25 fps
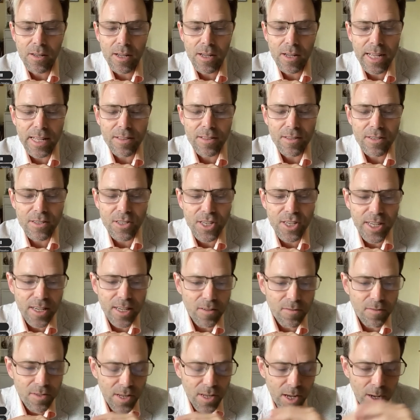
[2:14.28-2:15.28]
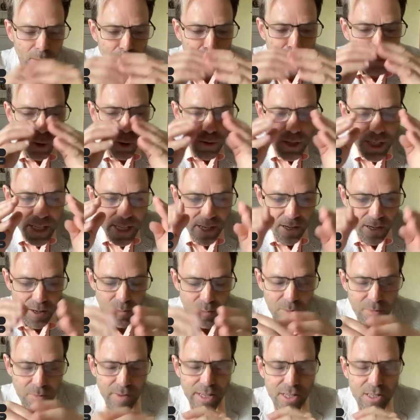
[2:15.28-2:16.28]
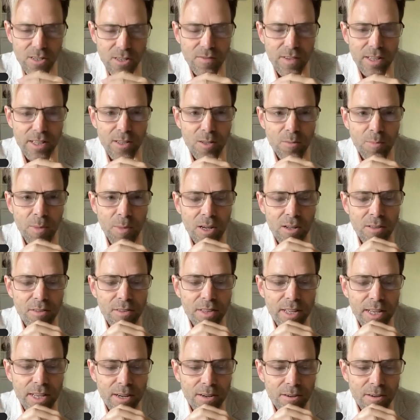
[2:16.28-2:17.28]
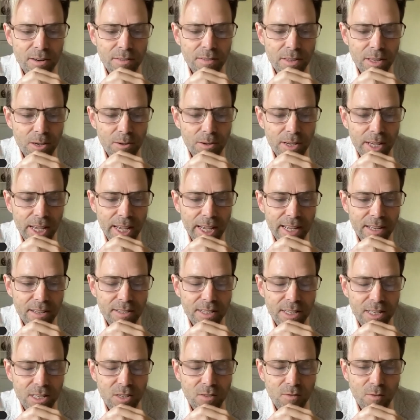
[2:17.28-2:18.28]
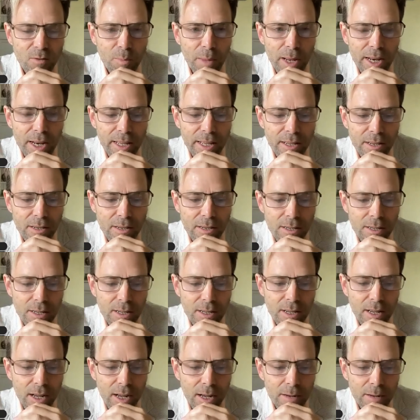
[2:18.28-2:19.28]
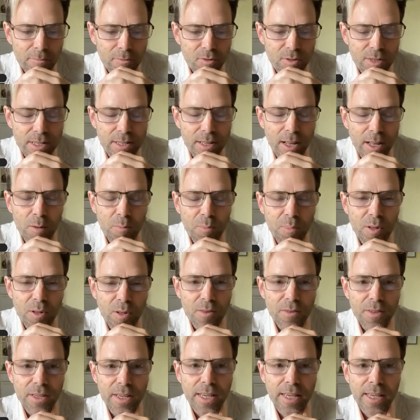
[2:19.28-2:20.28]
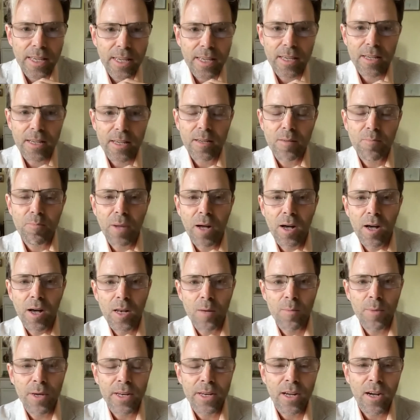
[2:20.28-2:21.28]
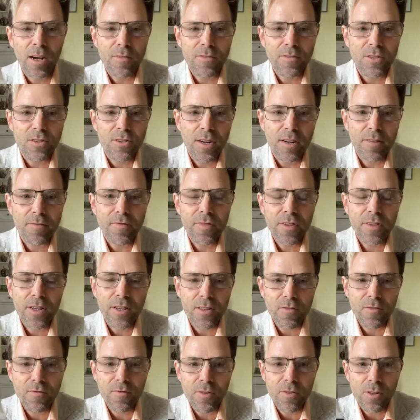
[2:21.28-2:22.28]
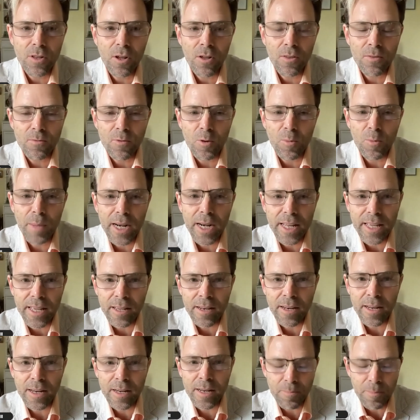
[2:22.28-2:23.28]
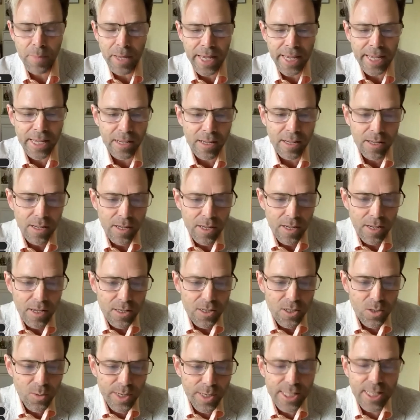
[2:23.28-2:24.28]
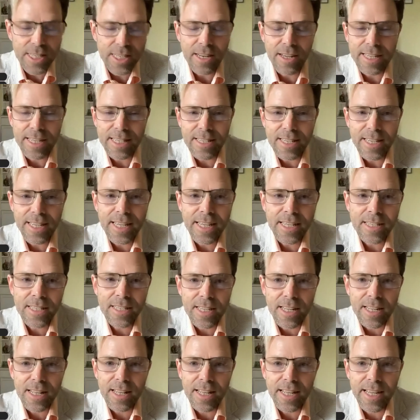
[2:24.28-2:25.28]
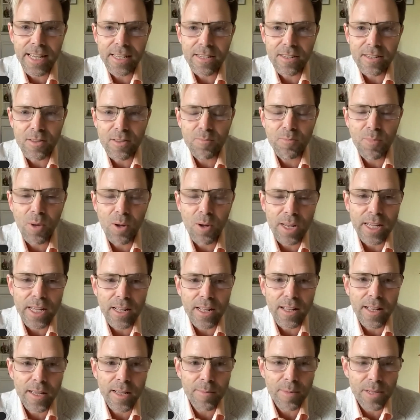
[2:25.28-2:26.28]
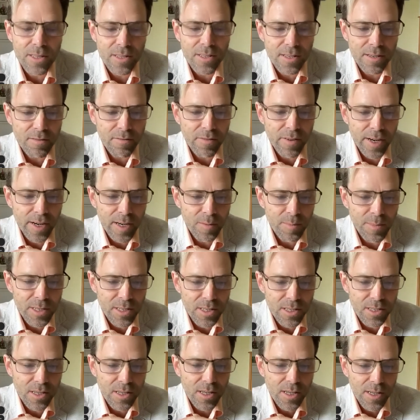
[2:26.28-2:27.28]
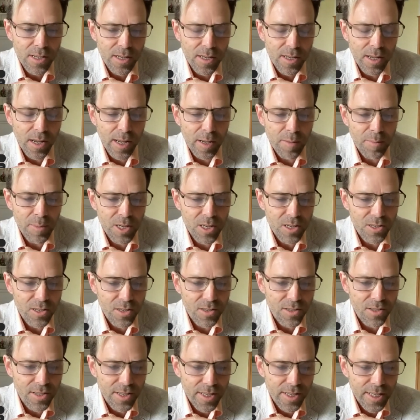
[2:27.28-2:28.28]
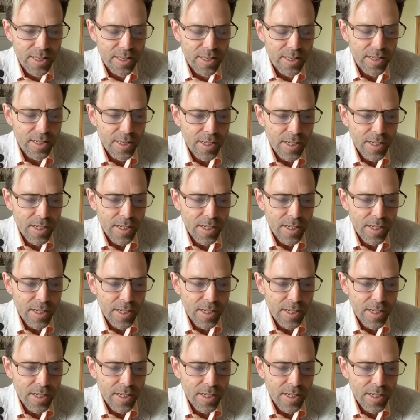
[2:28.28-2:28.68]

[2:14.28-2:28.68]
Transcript: It's achieved a modicum of each of its demands here in the UK Extinction Rebellion. For example, the Parliament, after our first full-on rebellion in May 2019, declared a symbolic climate and environment emergency.